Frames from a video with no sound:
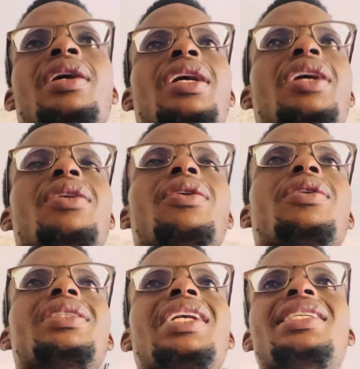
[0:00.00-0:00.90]
You know,
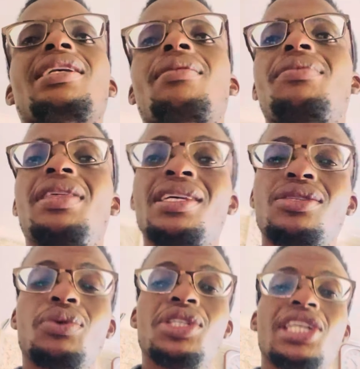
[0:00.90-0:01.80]
there are some things
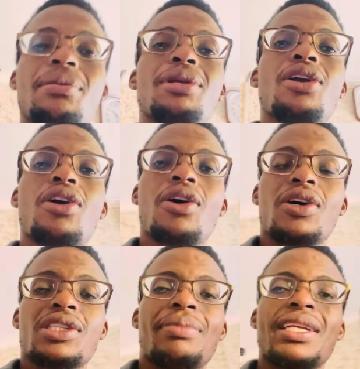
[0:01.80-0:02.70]
which are being
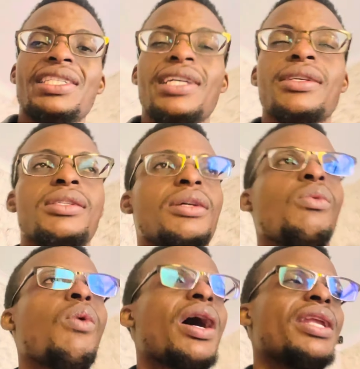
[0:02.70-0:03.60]
caused by just
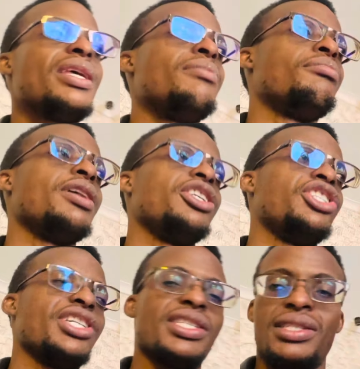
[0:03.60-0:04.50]
one
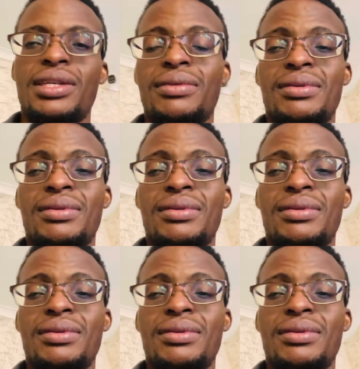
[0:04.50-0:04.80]
impatience,